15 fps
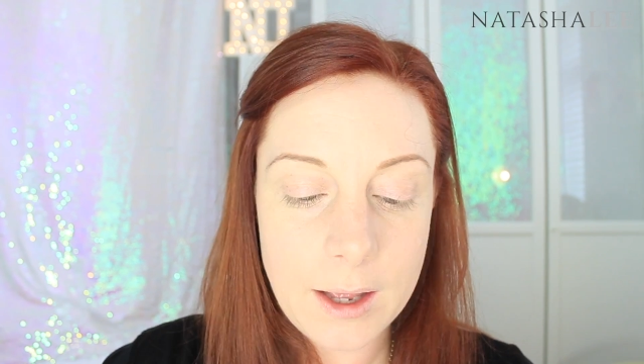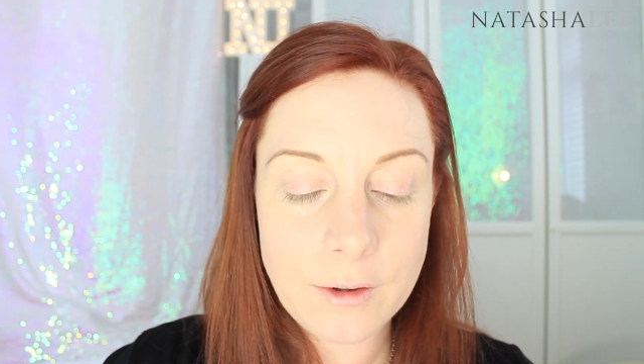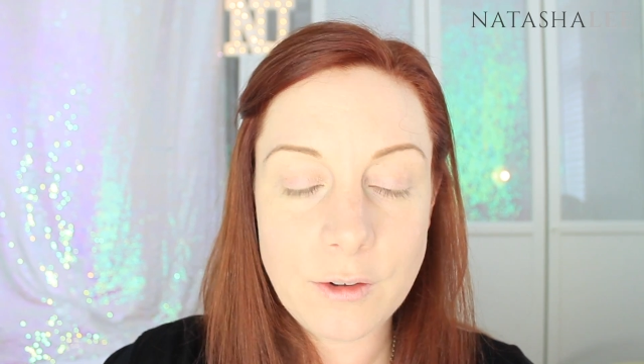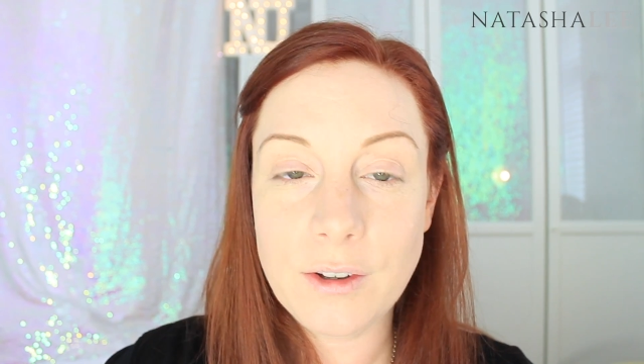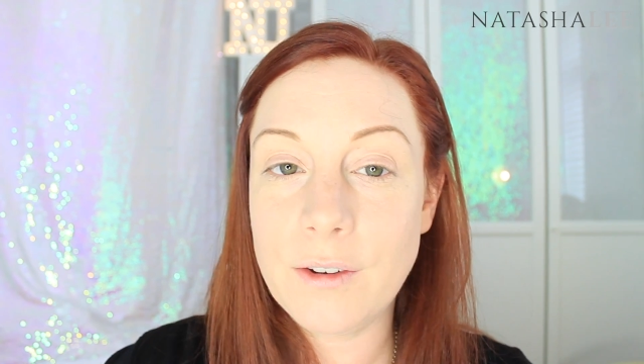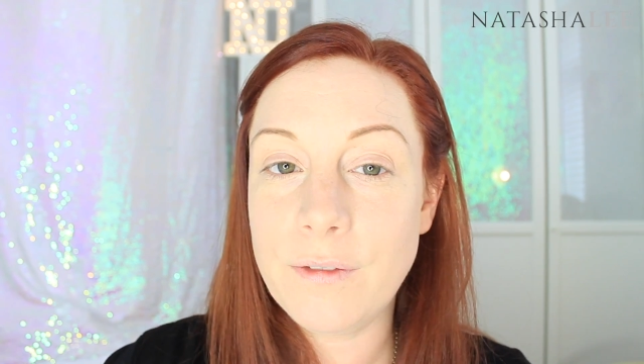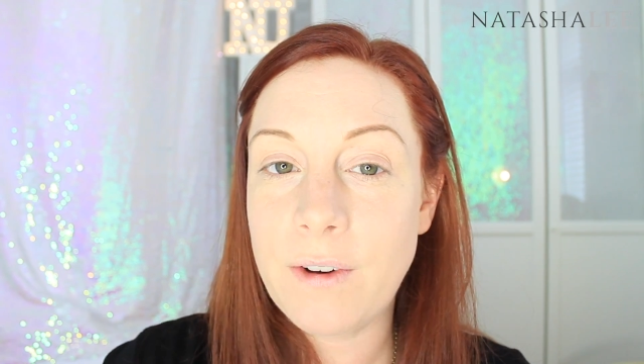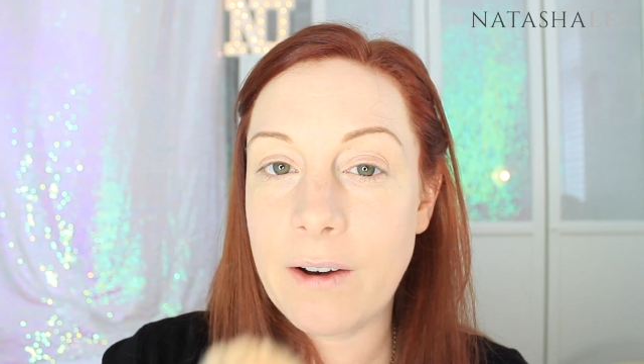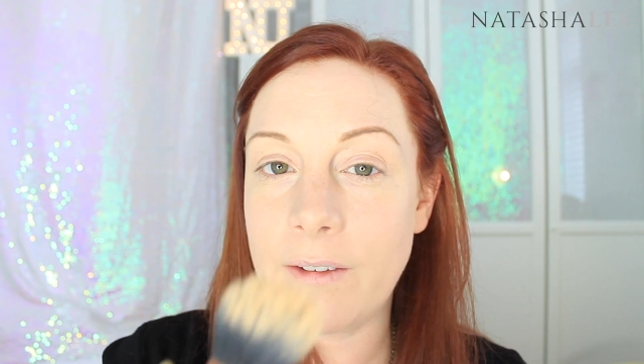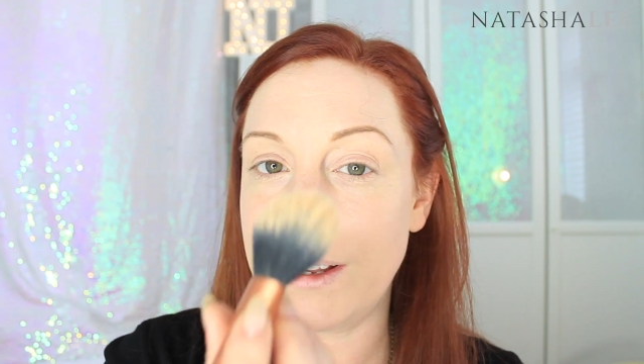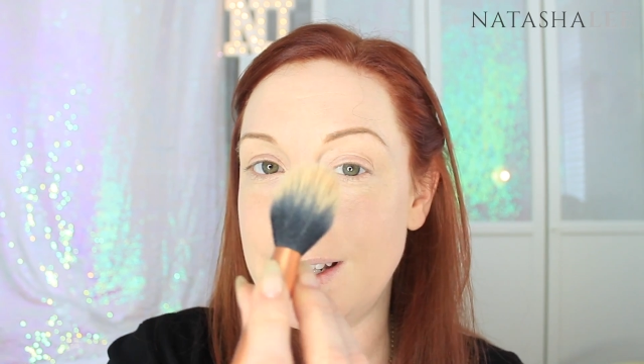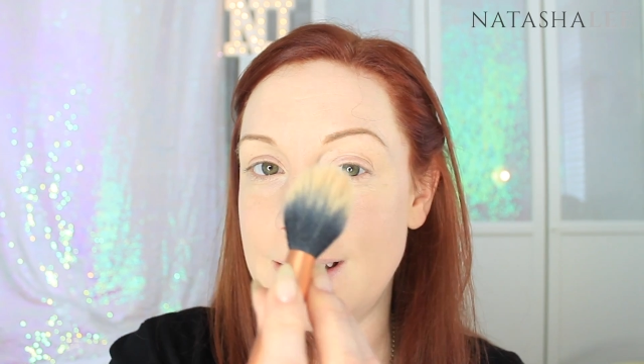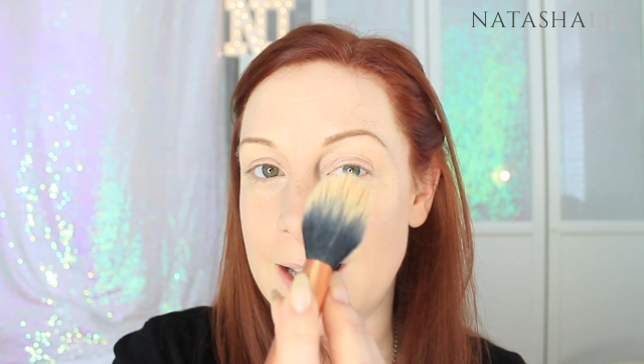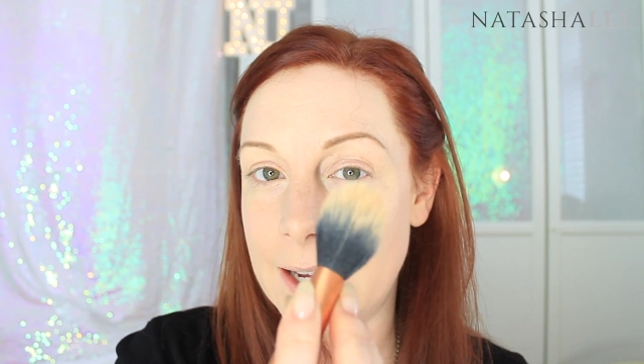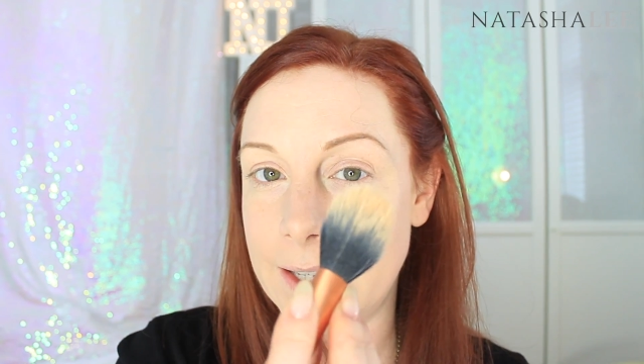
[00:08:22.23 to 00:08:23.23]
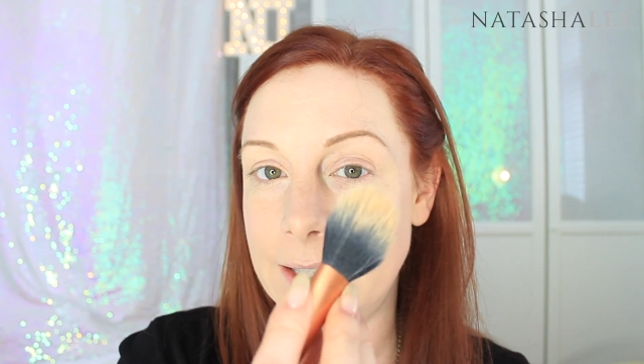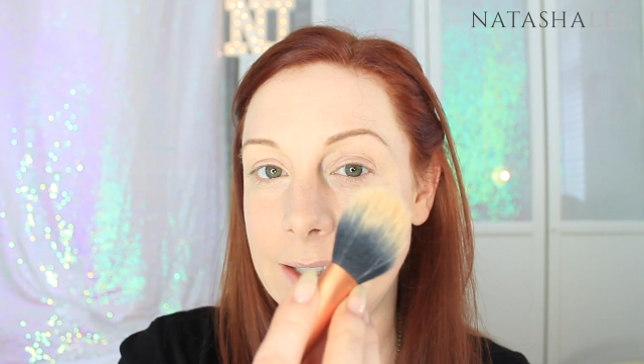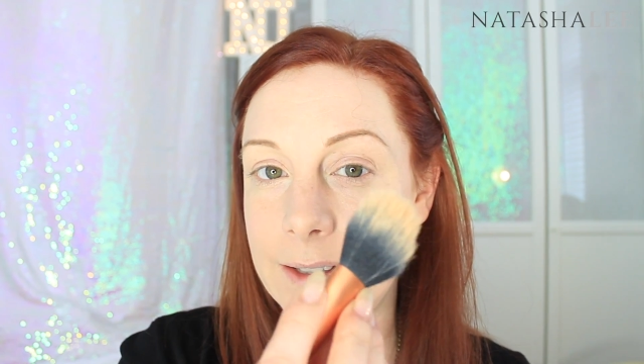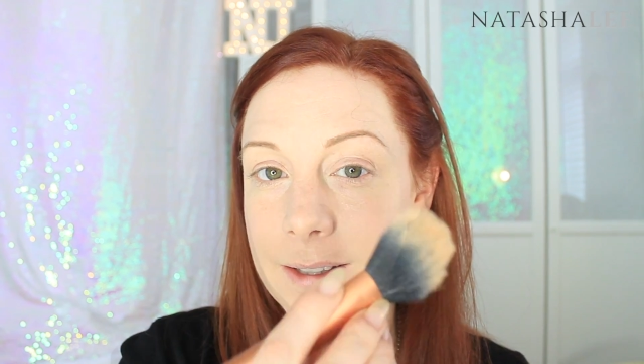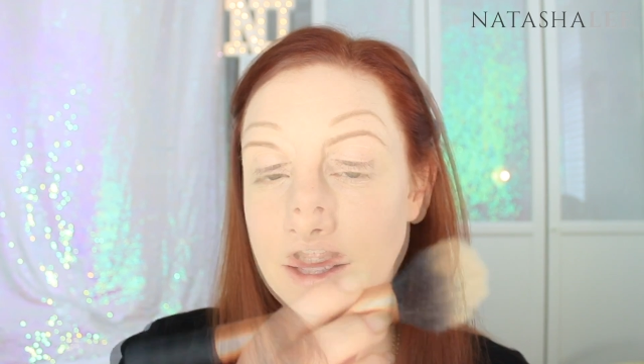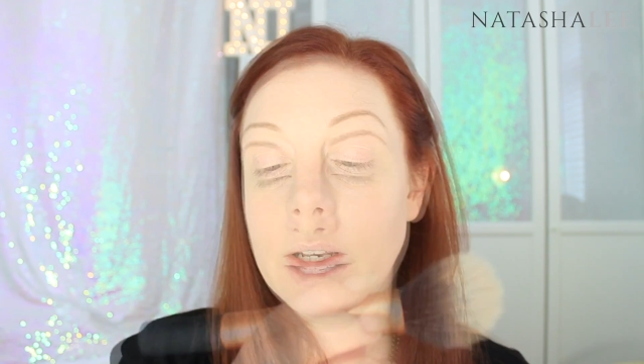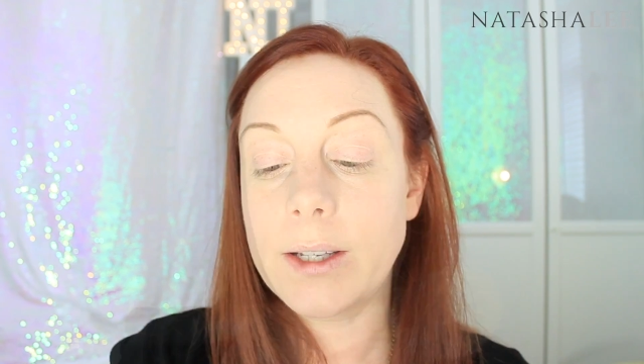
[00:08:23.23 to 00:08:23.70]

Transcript: And just a very light